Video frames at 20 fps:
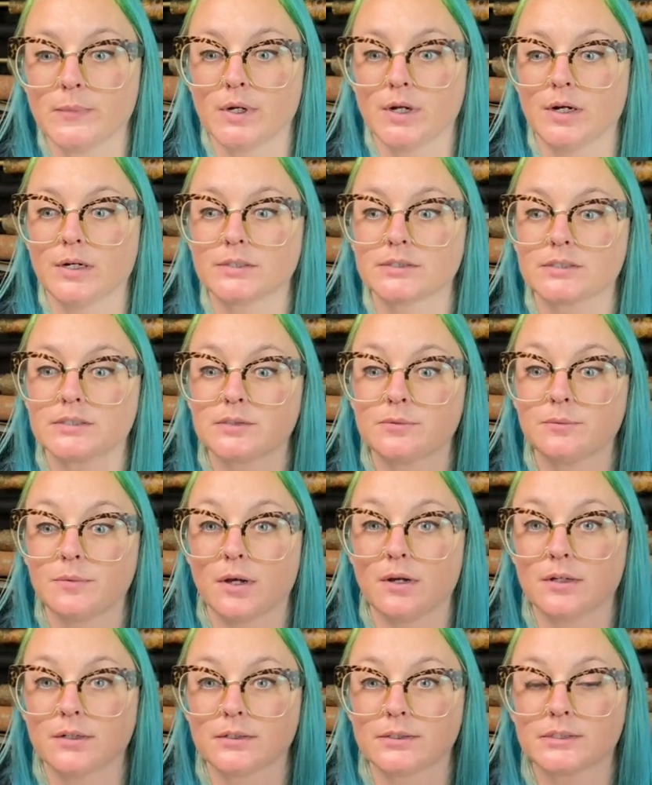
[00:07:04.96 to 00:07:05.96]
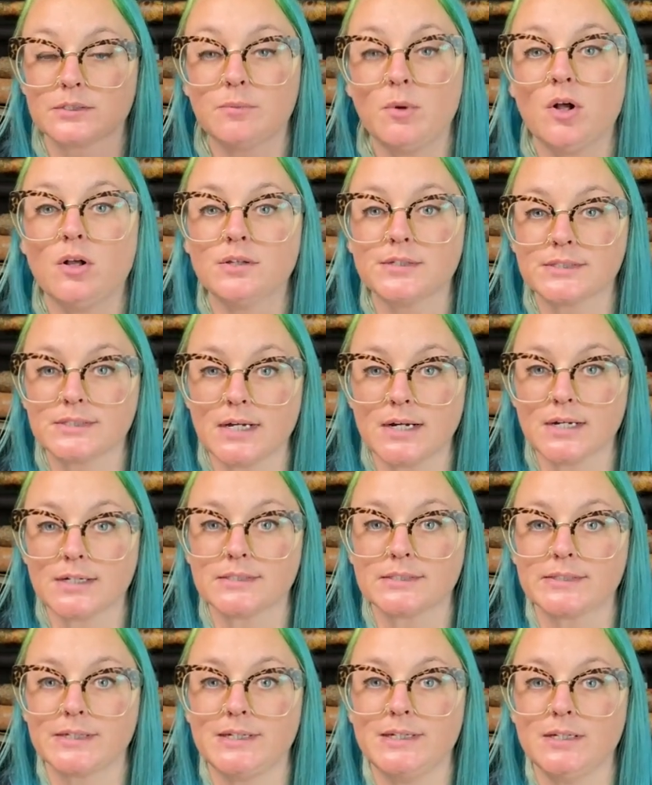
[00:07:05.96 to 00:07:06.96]
a, a small
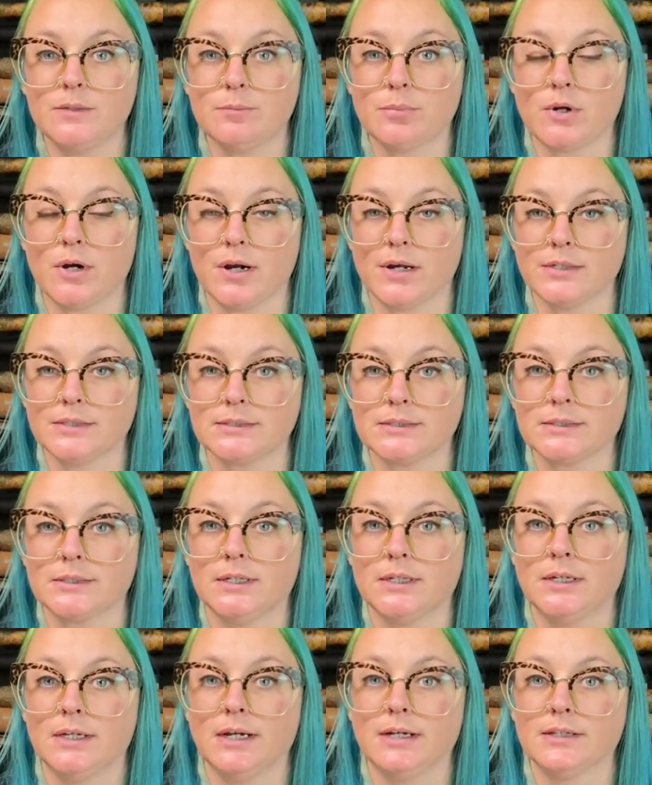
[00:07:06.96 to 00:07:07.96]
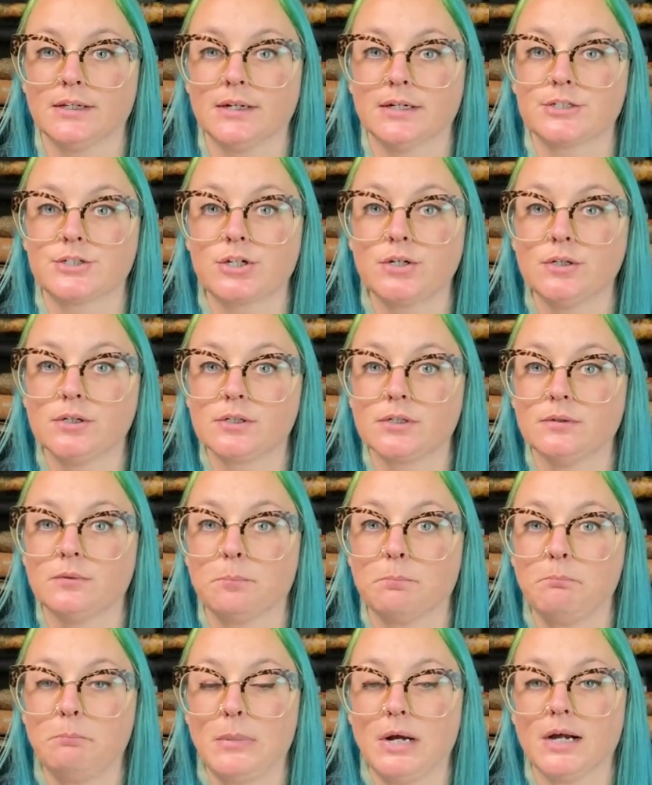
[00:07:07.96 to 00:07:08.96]
size heat press and then I took
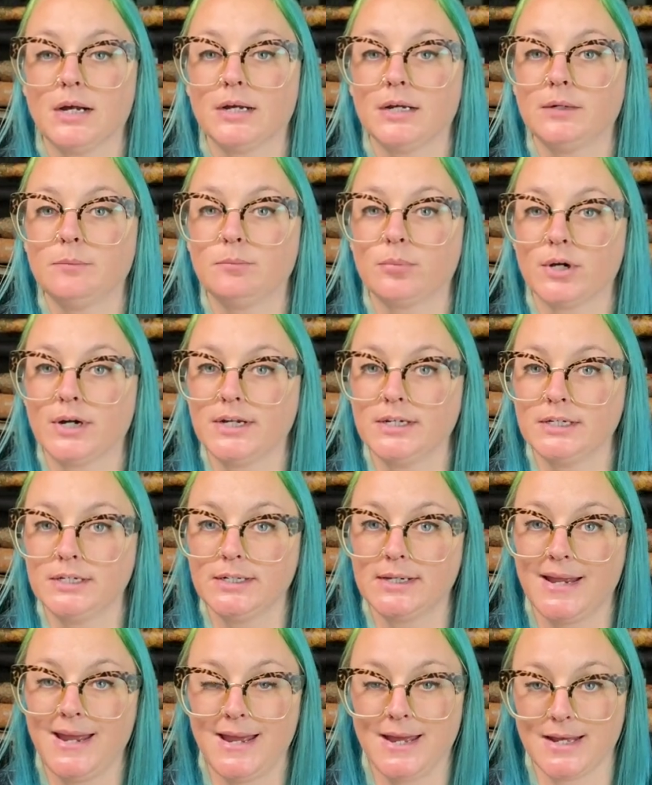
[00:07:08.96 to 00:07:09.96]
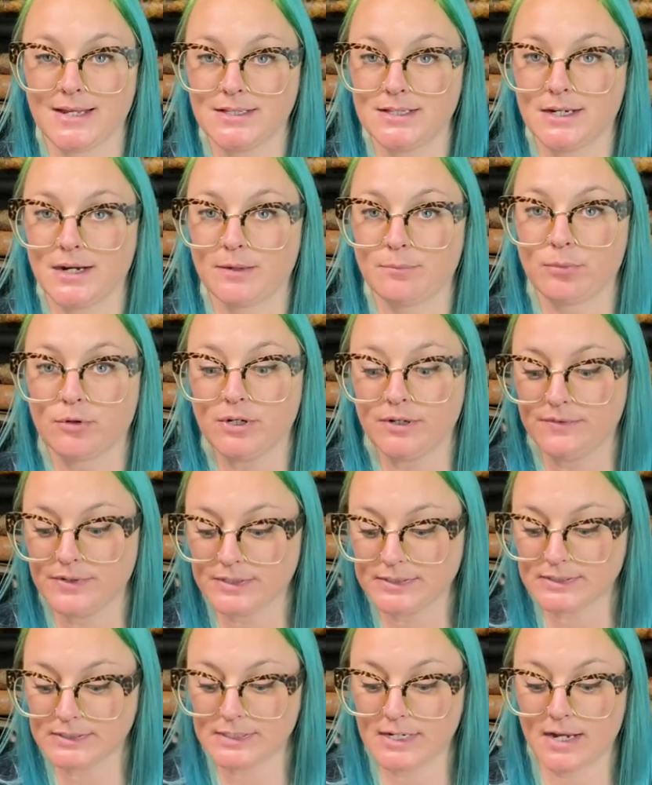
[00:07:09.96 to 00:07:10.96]
my branding head that I
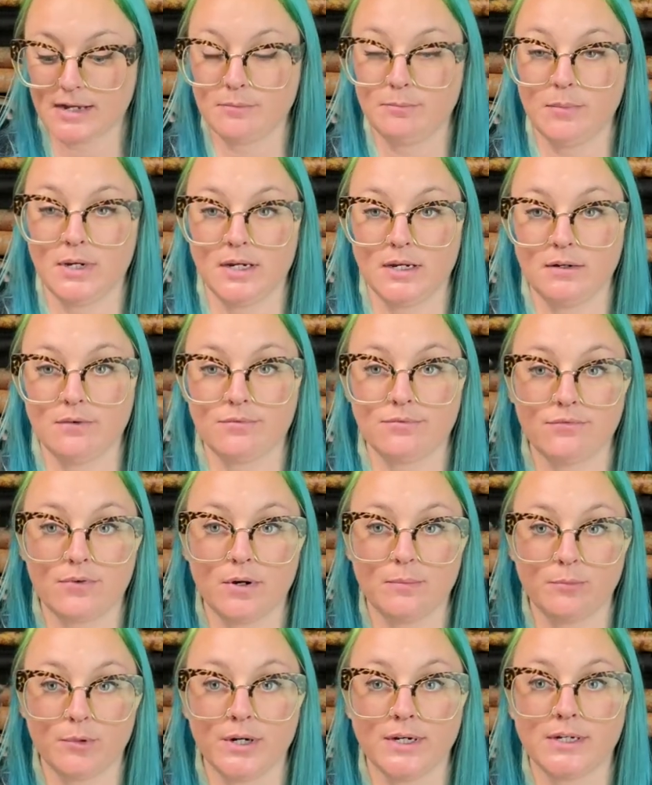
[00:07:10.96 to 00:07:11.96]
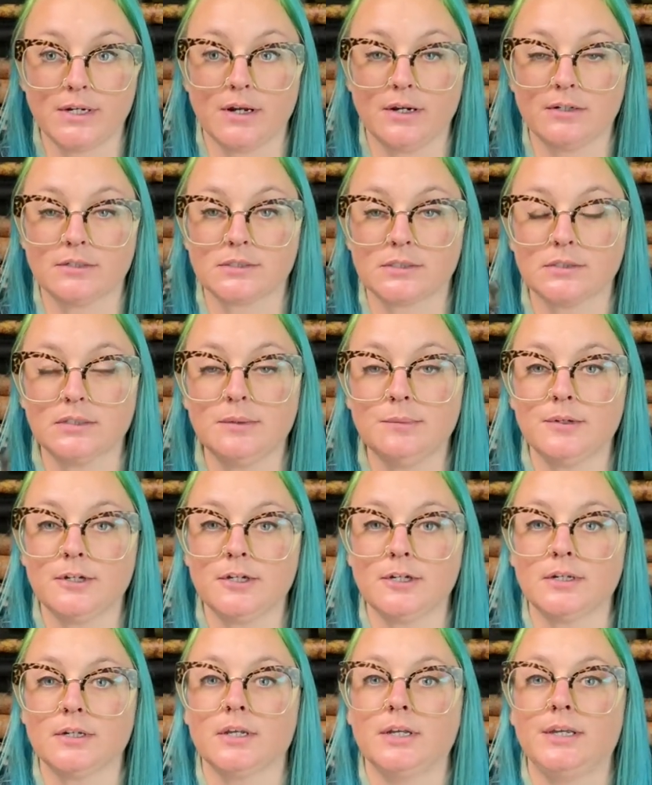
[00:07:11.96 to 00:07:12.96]
previously had made from Branding Irons
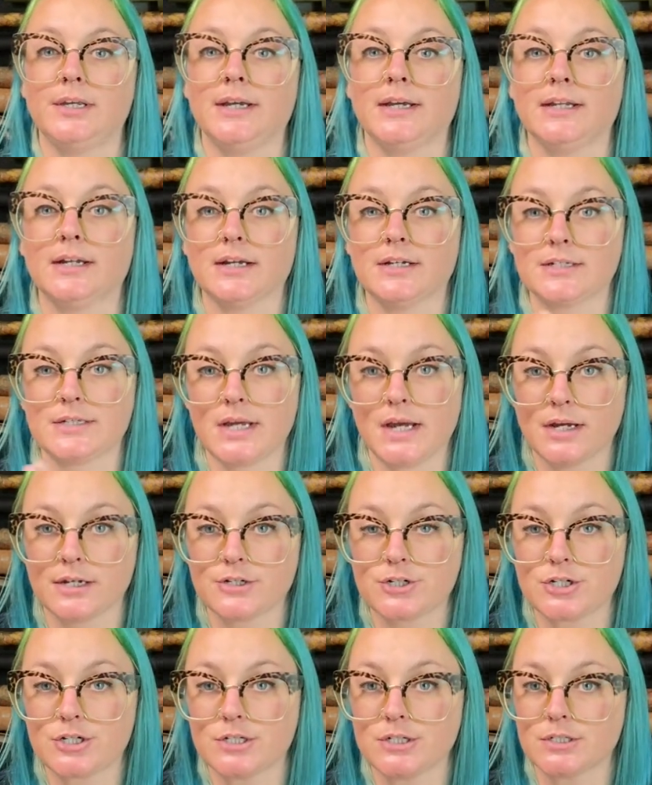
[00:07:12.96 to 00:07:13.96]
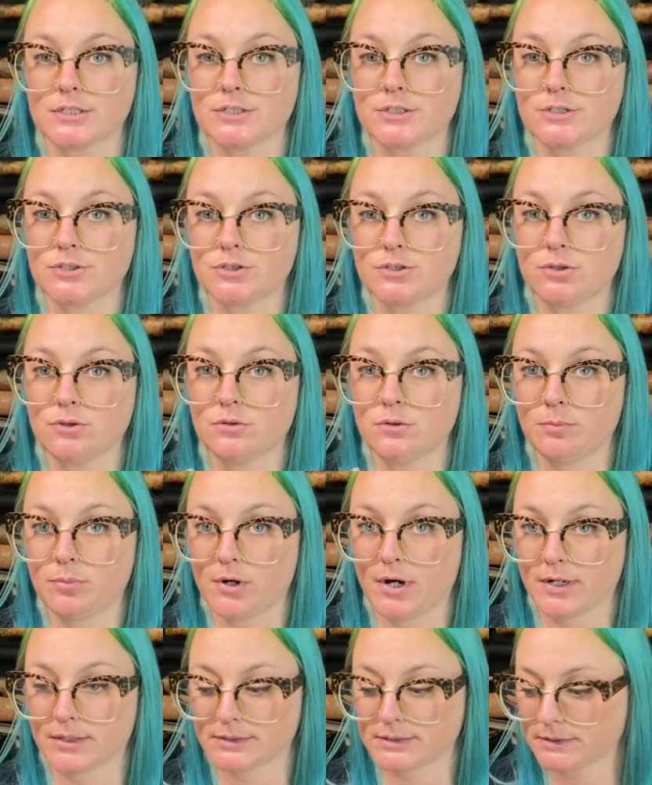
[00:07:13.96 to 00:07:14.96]
Unlimited and I attached it to the
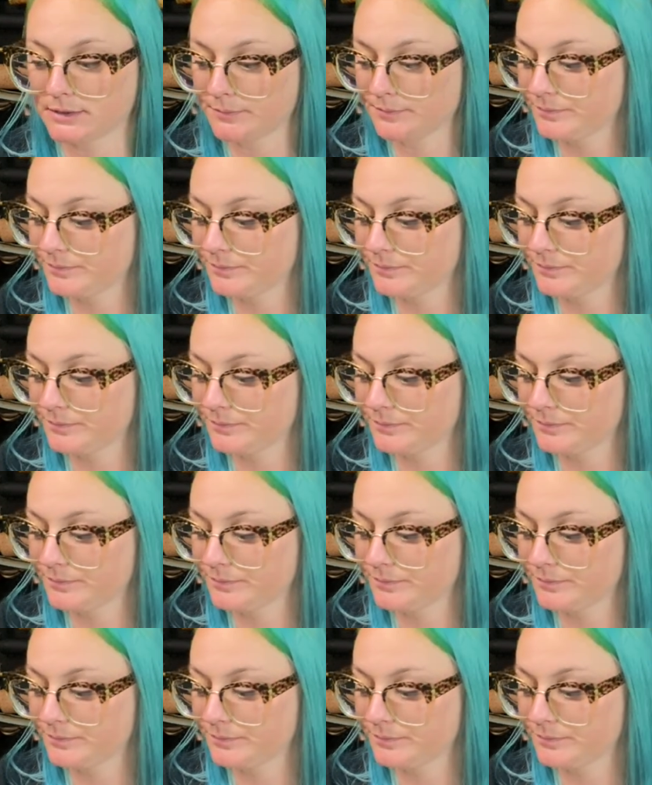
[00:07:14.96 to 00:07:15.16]
press.